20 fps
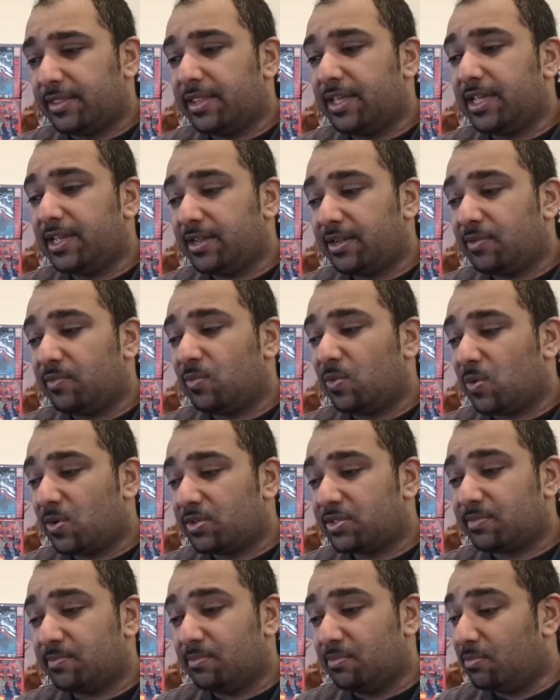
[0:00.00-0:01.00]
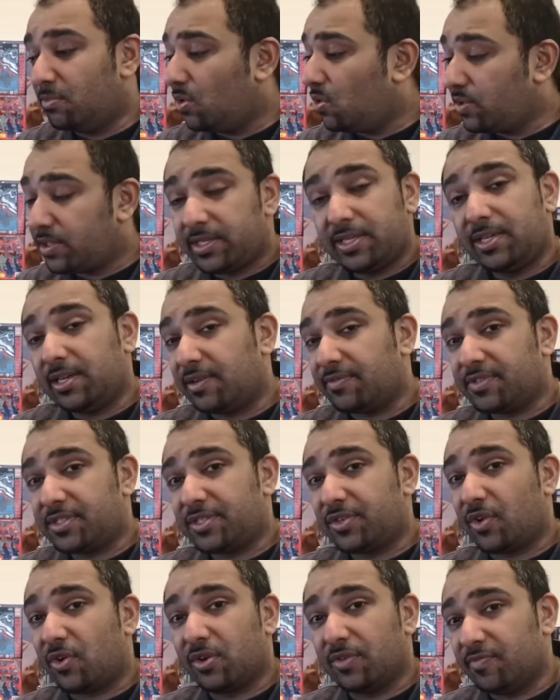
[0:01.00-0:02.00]
there was more than enough
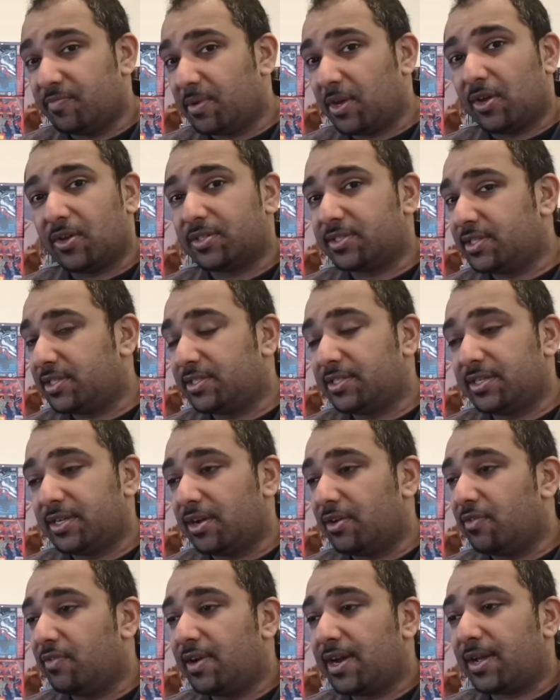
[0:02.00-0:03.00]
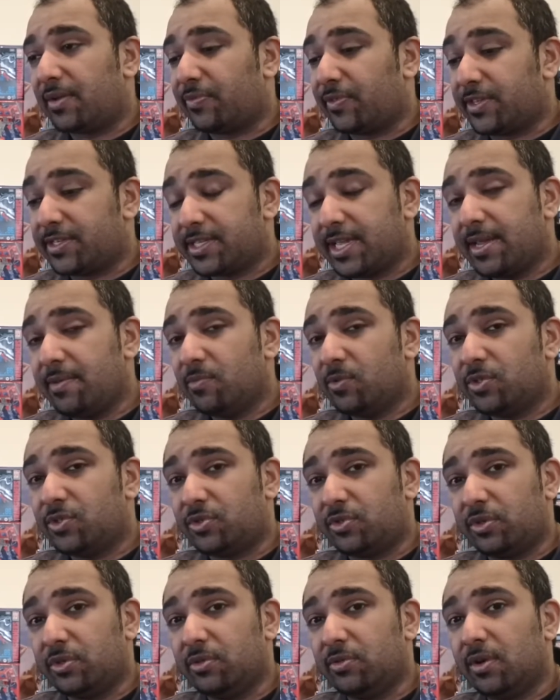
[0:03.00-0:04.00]
stock of Blaster to go around. The same was
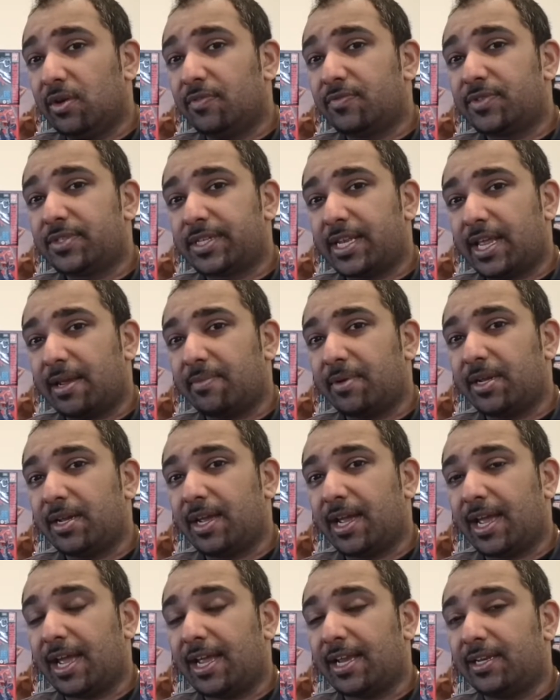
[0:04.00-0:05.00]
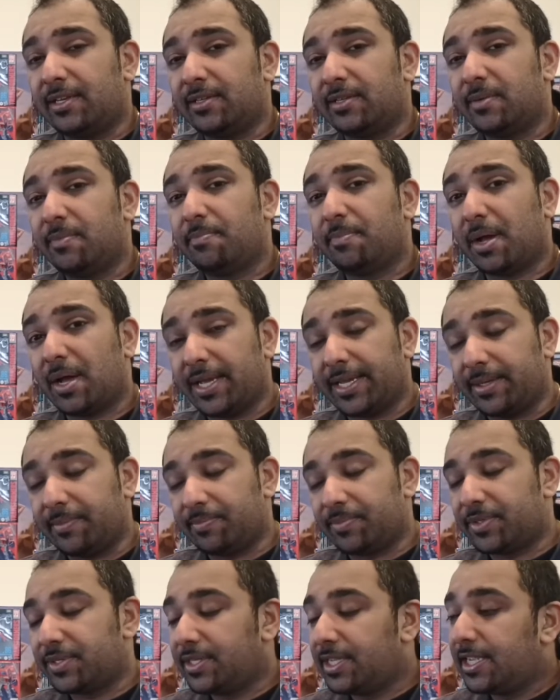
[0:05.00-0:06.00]
true of Slammer and
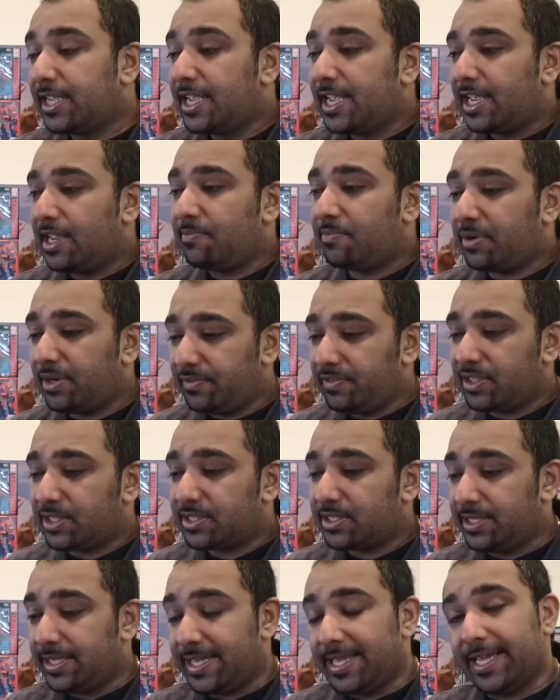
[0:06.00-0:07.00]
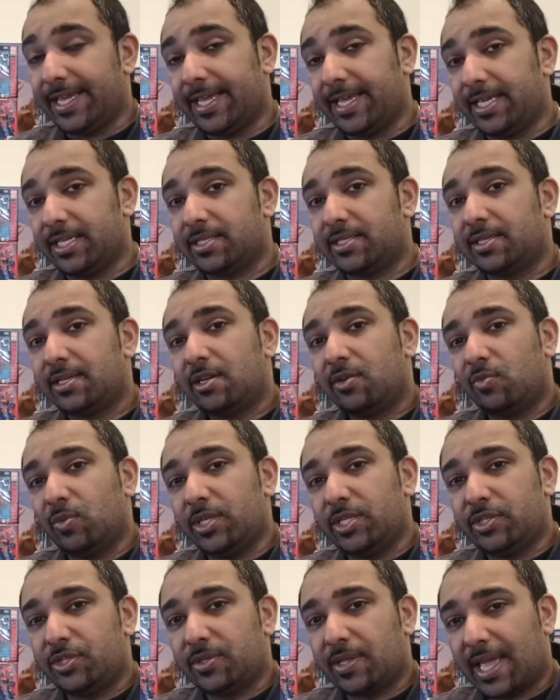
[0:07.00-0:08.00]
pipes. In previous years,
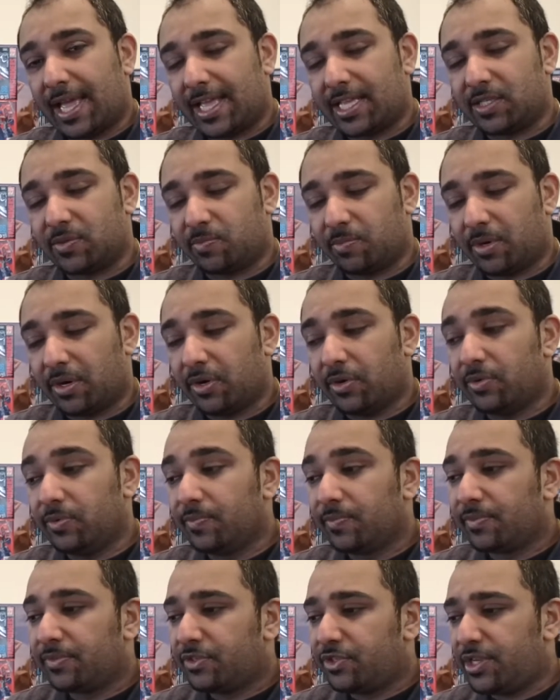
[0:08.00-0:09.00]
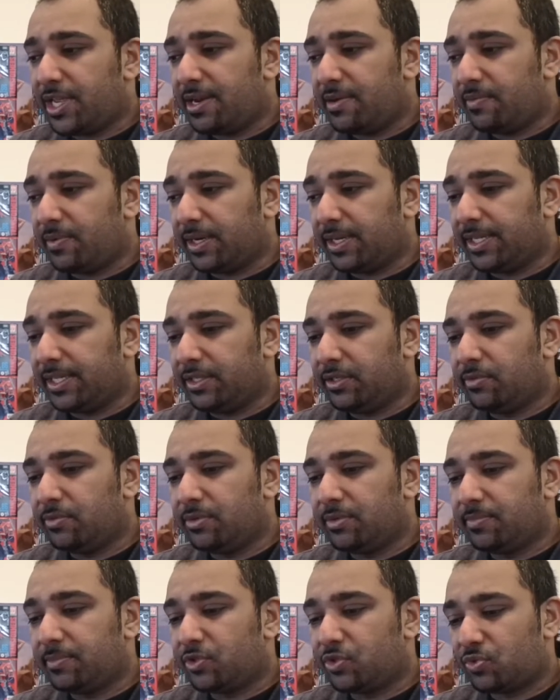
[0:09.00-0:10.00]
with Hasbro, generally you
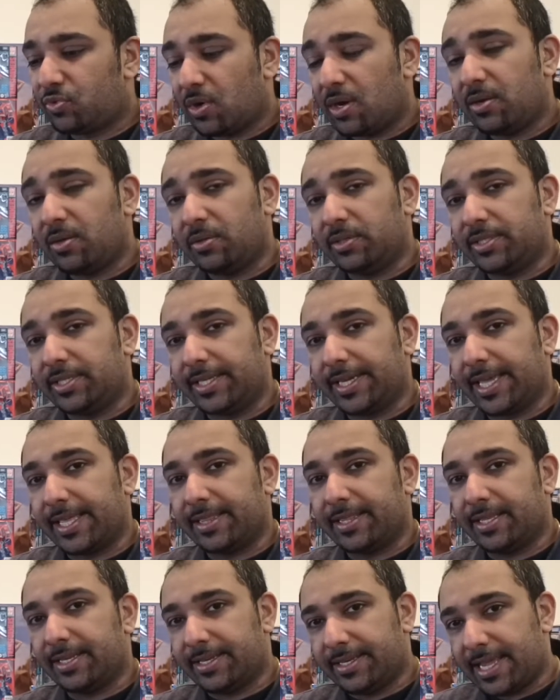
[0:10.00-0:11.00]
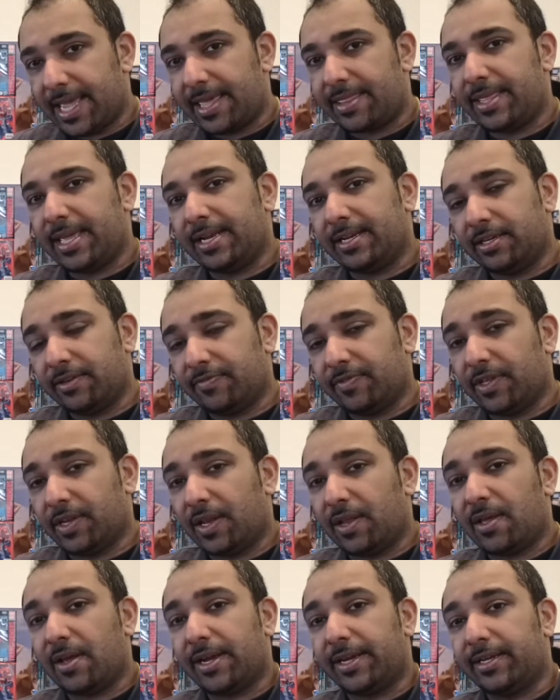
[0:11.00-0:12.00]
would struggle to get the death end of the
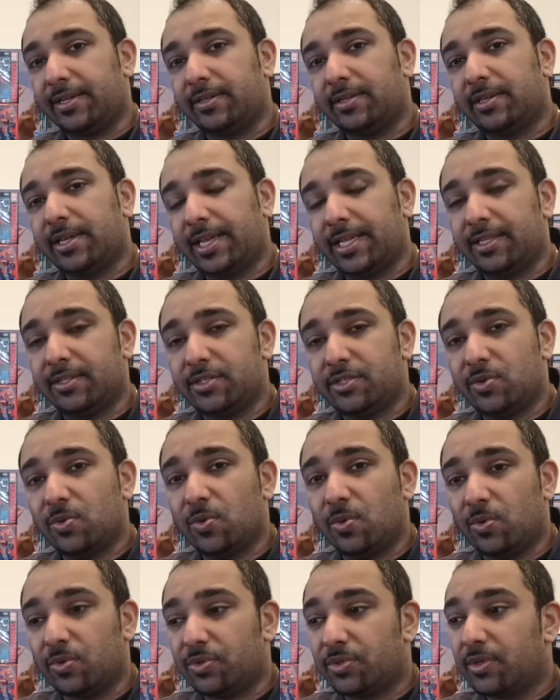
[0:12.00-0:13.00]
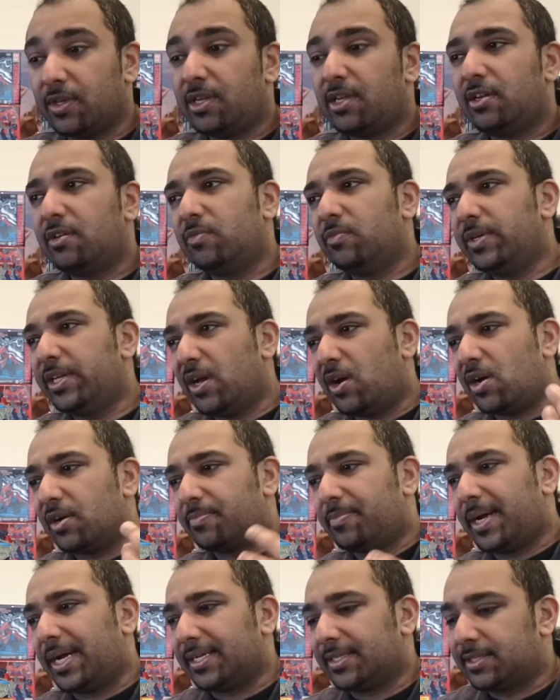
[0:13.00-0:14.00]
line in stores. We
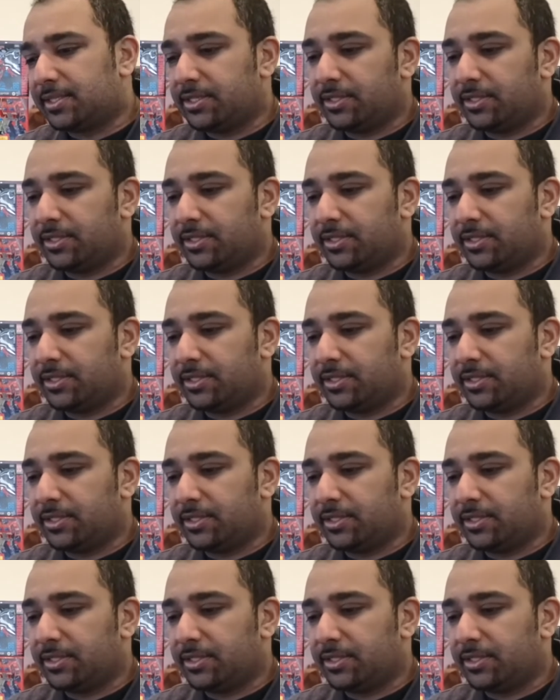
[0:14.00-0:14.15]
arc back